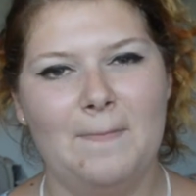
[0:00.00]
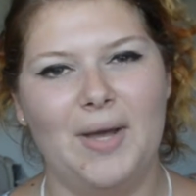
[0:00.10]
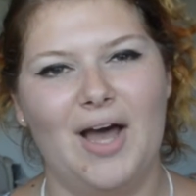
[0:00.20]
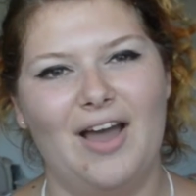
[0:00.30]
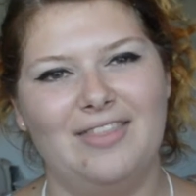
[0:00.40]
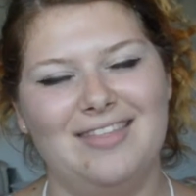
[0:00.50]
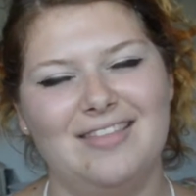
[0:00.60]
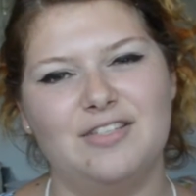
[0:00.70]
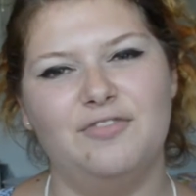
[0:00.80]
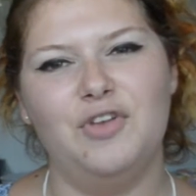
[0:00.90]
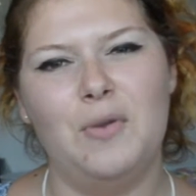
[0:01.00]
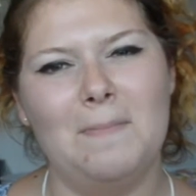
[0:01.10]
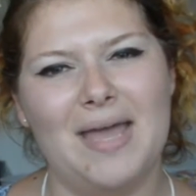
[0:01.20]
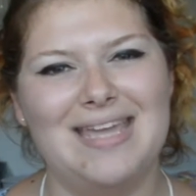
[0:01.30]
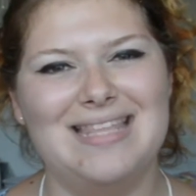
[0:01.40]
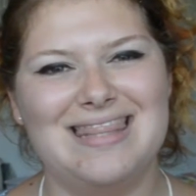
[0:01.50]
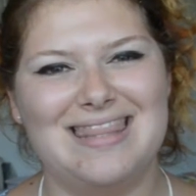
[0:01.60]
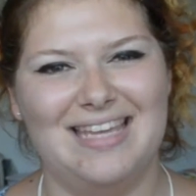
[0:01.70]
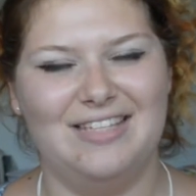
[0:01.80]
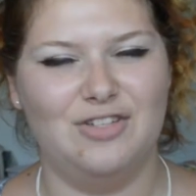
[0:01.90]
But I think there's a few main
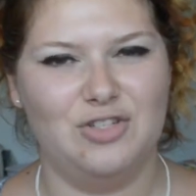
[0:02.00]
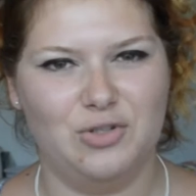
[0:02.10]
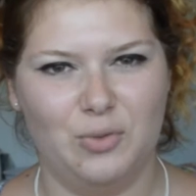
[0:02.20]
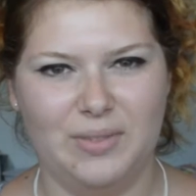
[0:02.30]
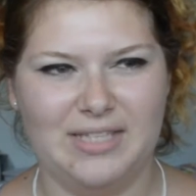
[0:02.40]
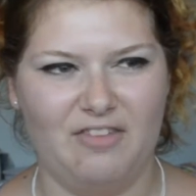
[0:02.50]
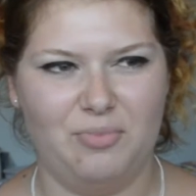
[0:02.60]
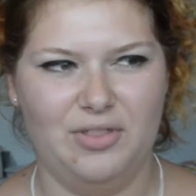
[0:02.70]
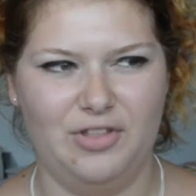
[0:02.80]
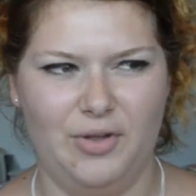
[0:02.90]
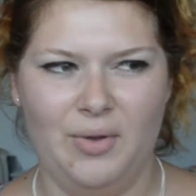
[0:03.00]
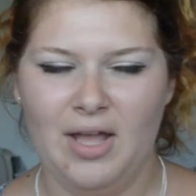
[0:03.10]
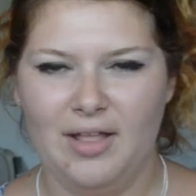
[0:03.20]
things that you should always have with you.